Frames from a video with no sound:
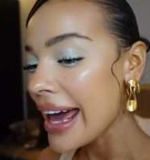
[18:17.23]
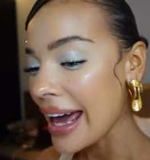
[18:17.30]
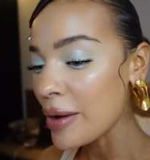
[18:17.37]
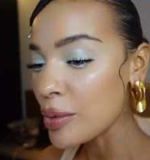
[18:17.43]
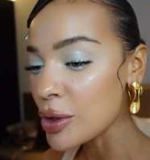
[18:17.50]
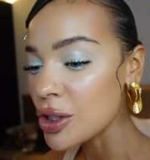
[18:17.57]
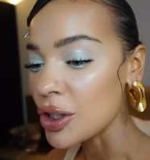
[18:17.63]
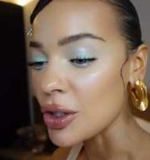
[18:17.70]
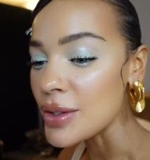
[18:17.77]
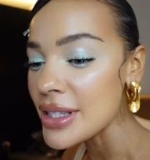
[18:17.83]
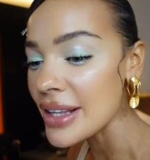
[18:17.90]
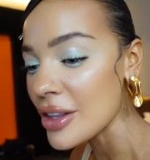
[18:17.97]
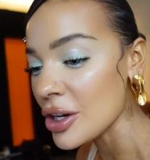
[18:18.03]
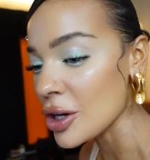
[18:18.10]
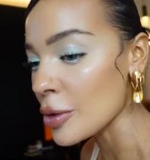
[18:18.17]
It was
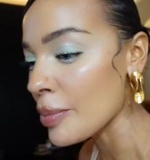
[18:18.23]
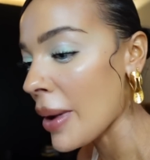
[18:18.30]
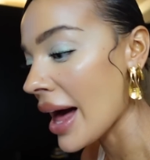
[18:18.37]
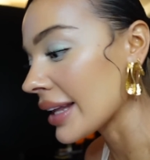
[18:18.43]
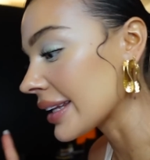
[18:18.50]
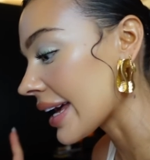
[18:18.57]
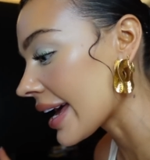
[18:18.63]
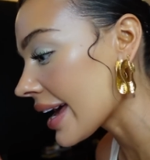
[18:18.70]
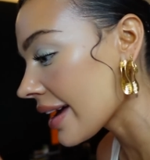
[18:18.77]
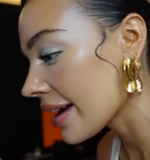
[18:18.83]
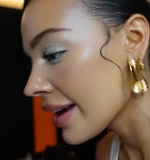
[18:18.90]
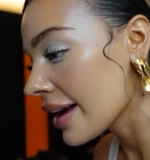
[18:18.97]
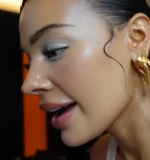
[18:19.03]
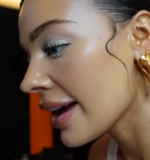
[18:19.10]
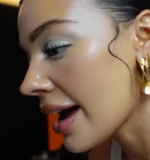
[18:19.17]
using the new palette.
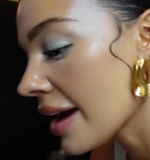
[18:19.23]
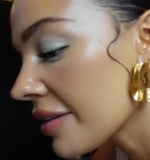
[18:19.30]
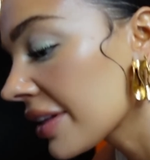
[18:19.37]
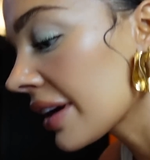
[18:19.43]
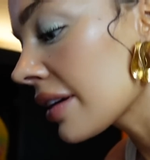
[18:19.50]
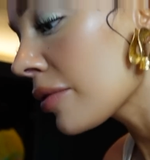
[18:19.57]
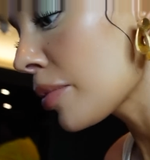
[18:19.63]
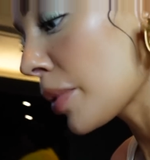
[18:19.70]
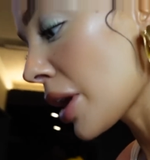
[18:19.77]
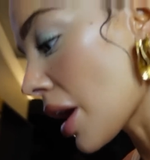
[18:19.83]
I think I've put